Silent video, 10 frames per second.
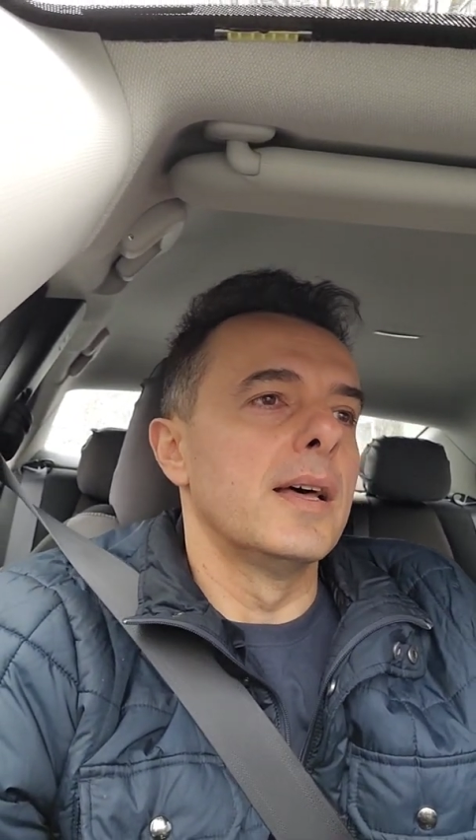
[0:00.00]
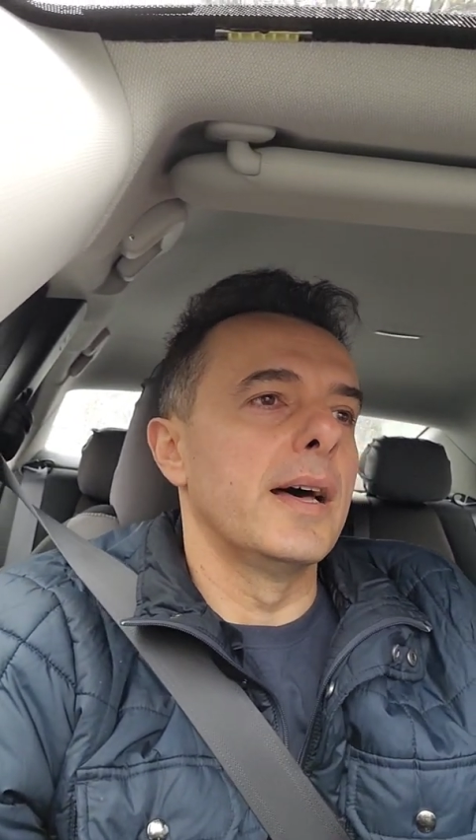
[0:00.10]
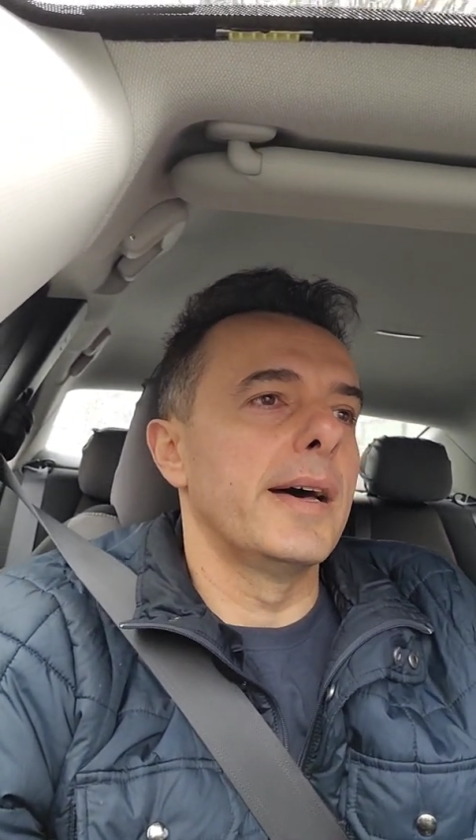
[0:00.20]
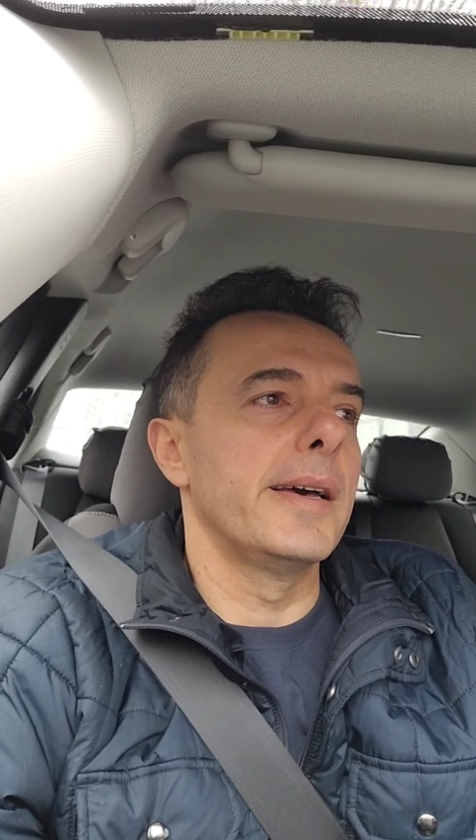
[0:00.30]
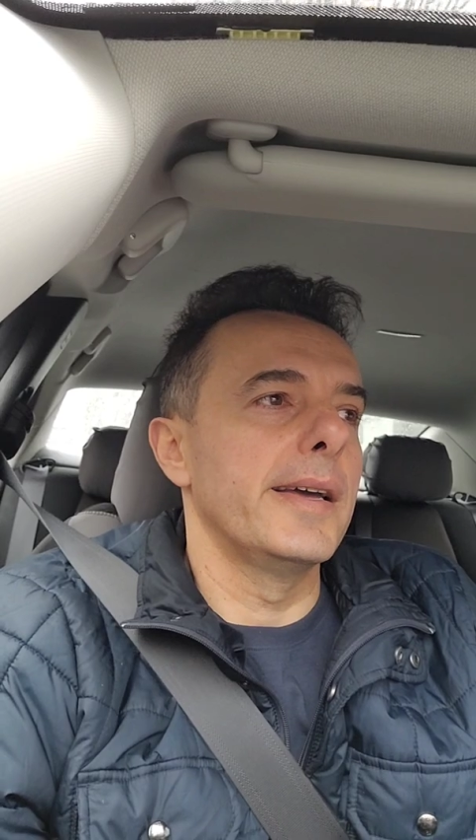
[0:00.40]

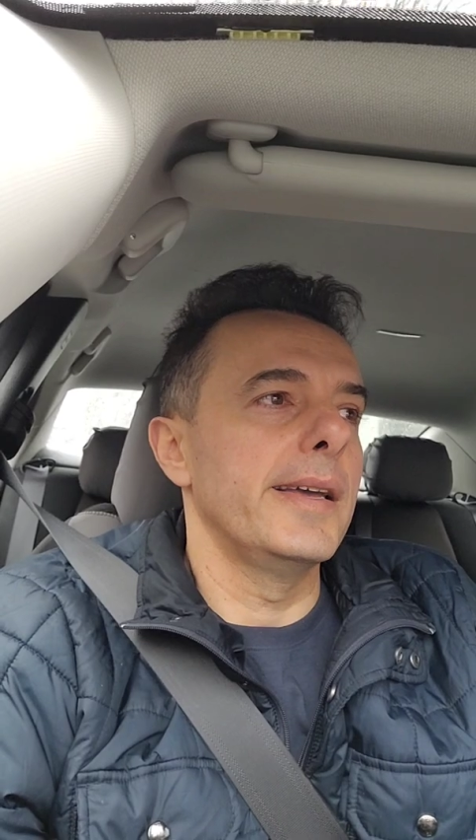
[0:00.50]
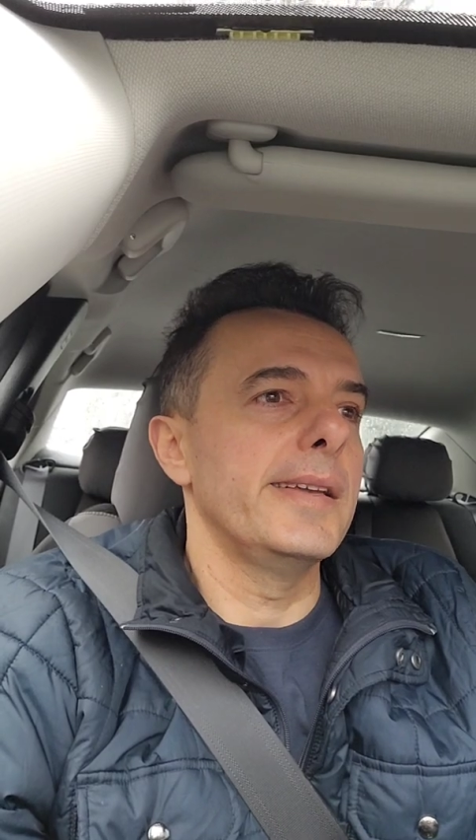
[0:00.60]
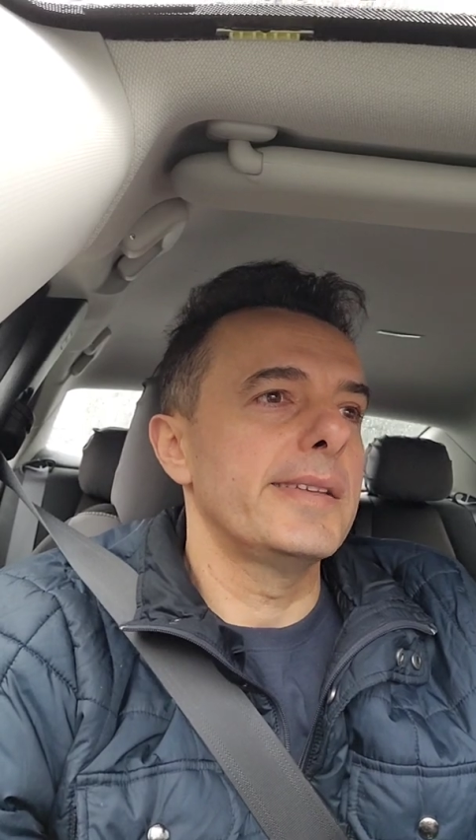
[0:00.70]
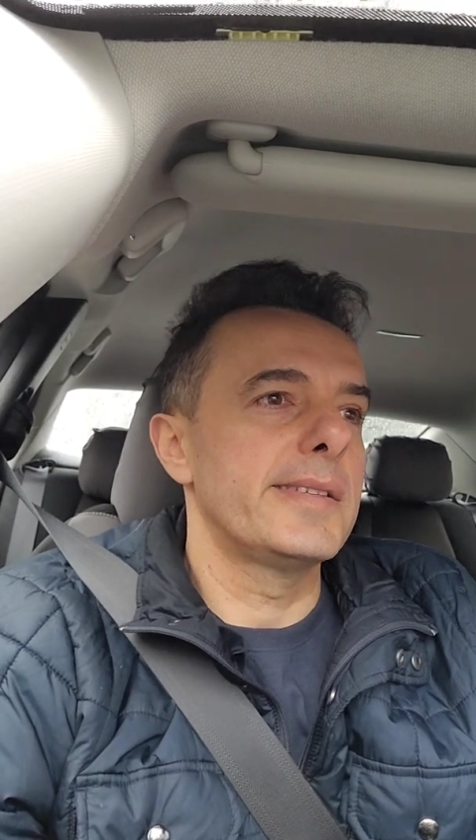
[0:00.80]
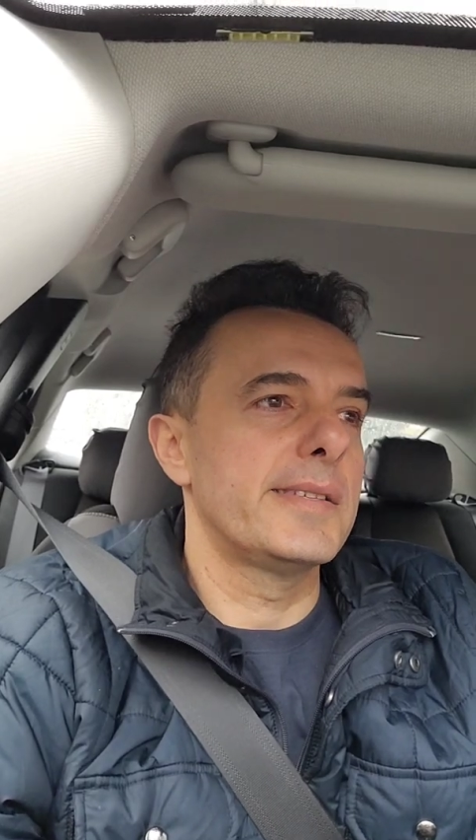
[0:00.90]

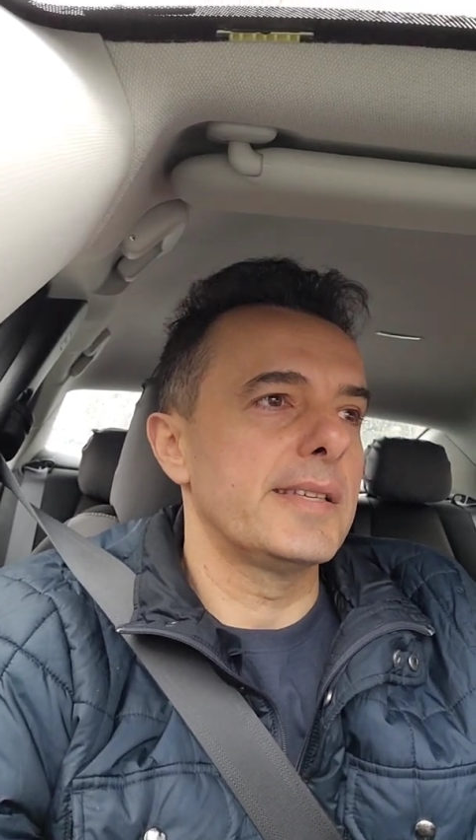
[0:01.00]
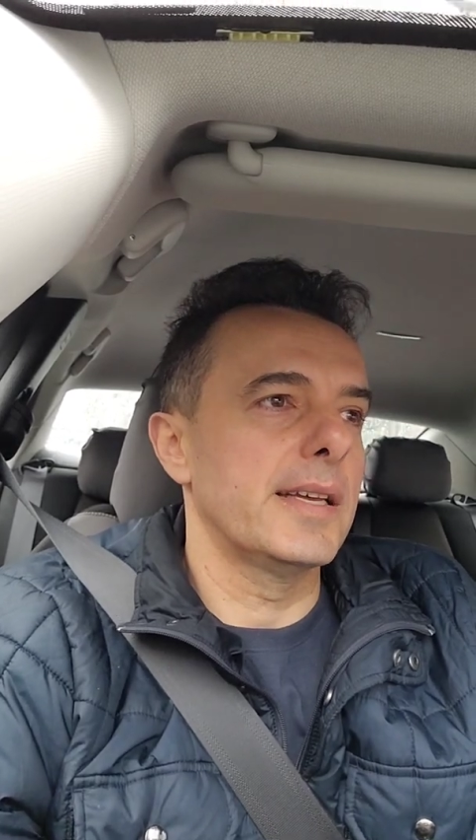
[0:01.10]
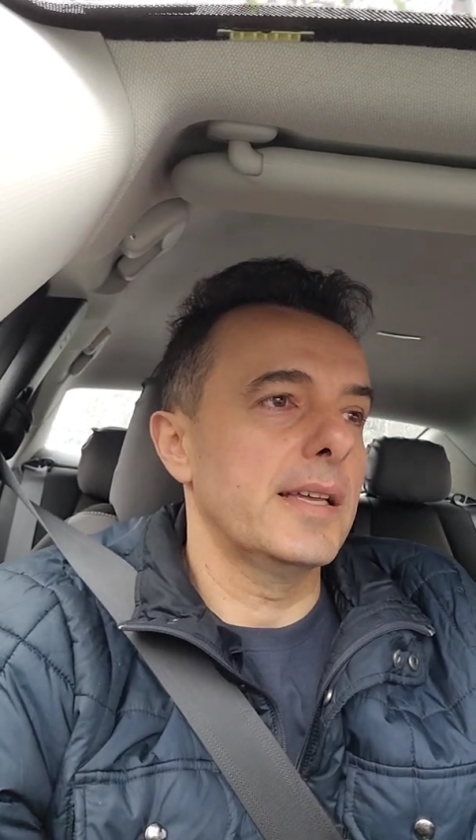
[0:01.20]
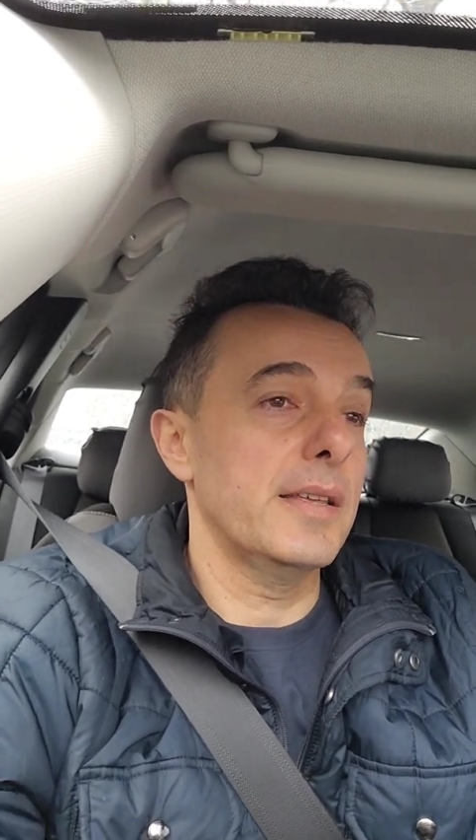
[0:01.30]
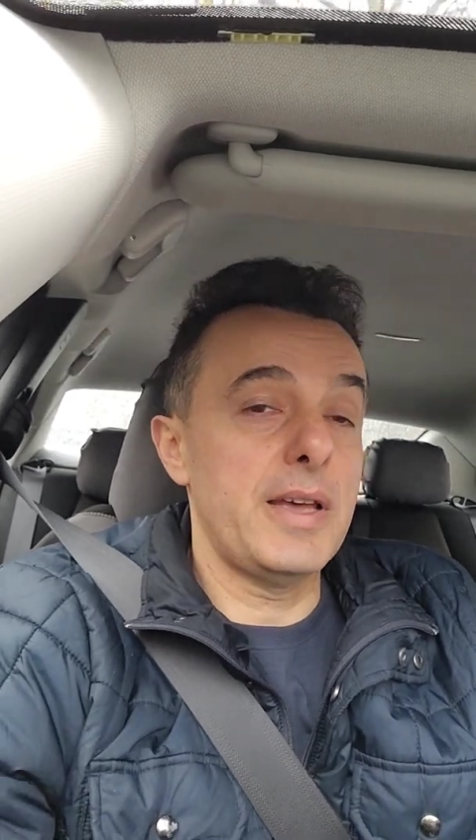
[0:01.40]

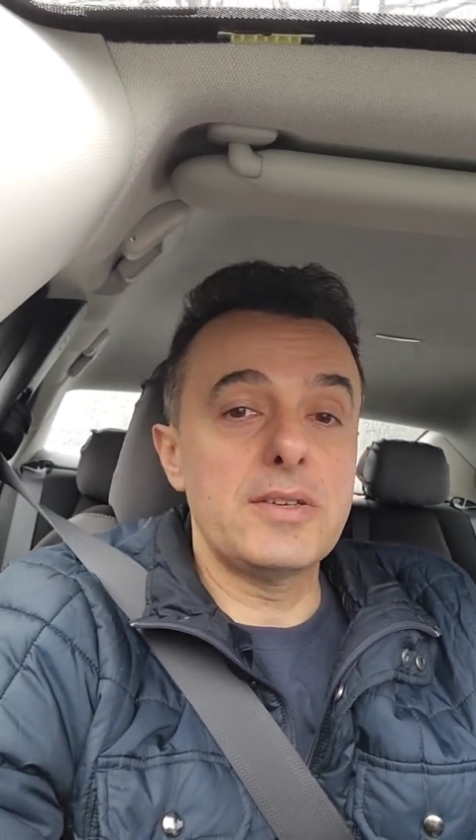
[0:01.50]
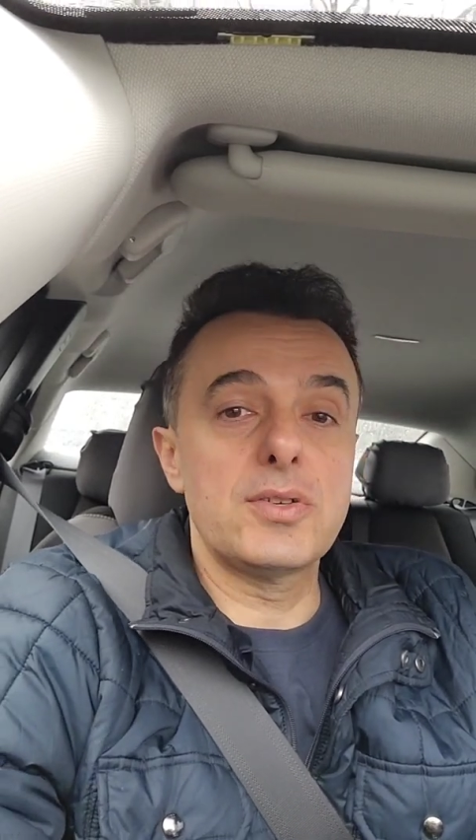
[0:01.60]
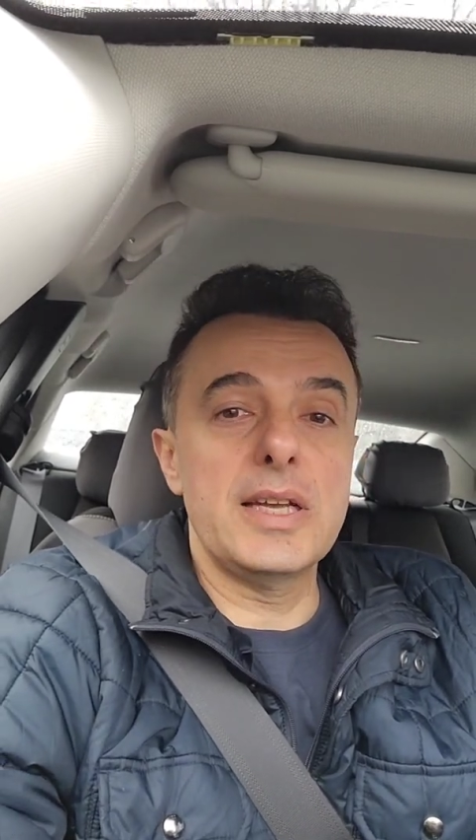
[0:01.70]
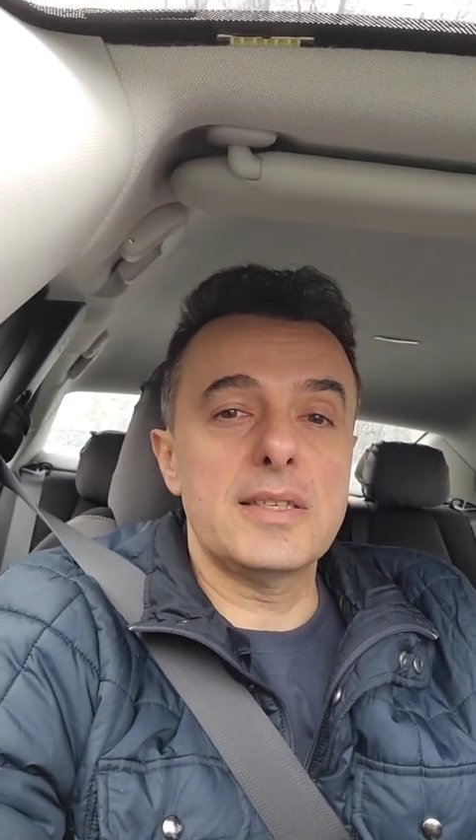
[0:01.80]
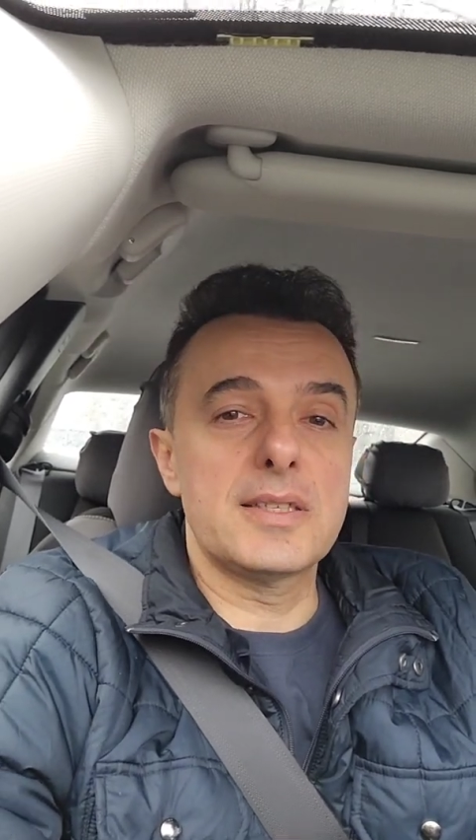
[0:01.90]

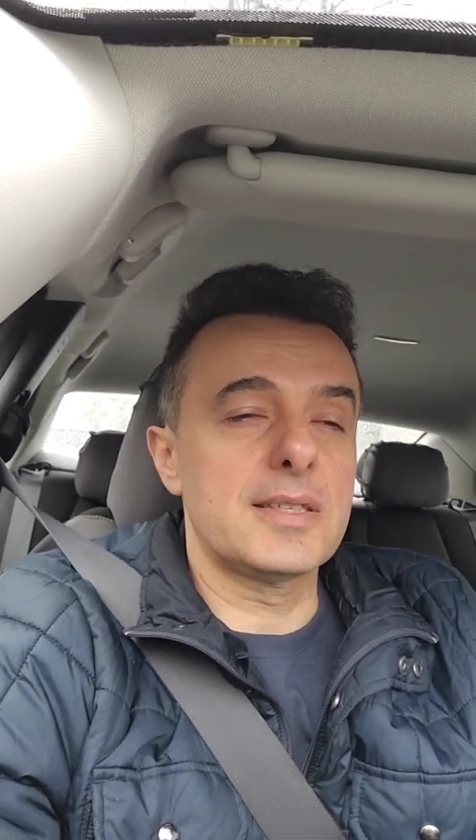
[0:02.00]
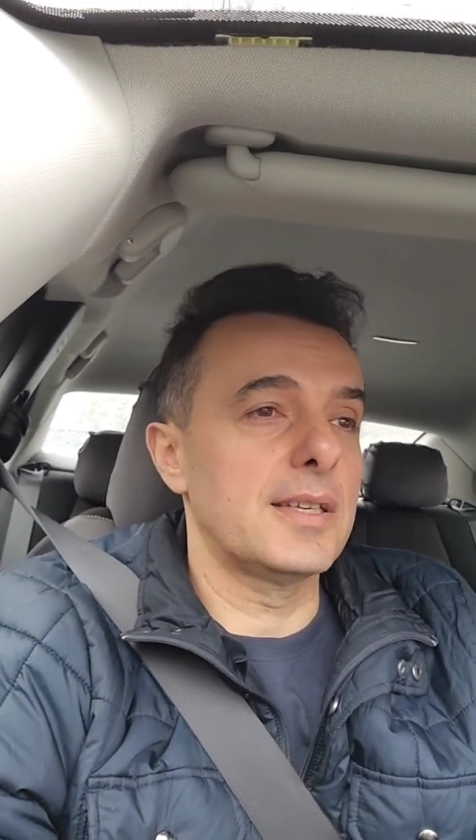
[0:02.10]
eventuates,